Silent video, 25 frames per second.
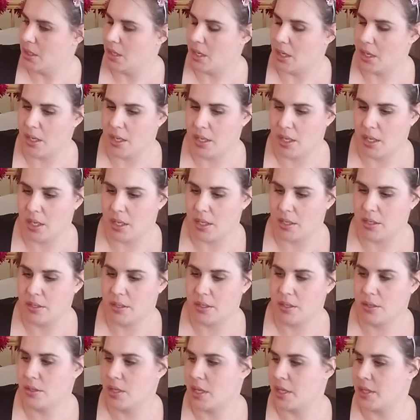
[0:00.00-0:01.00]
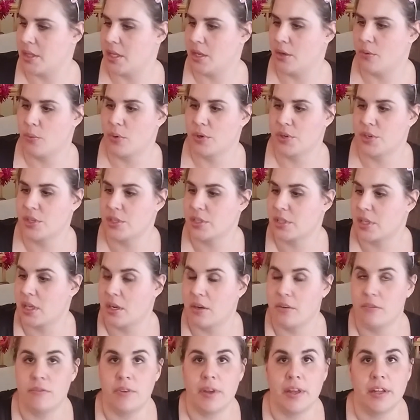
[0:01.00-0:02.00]
and I think we're just going
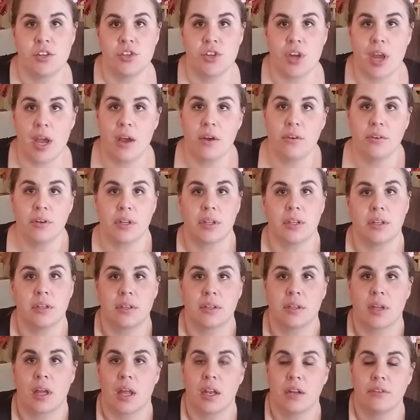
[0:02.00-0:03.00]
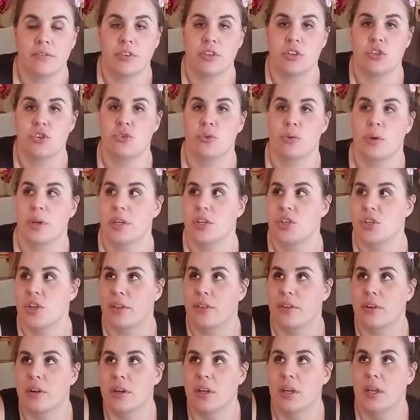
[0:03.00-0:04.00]
to veg out and kind of enjoy each
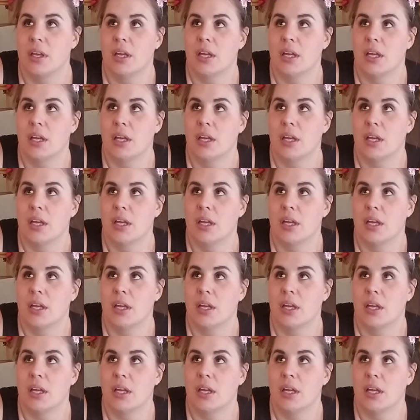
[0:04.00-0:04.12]
other.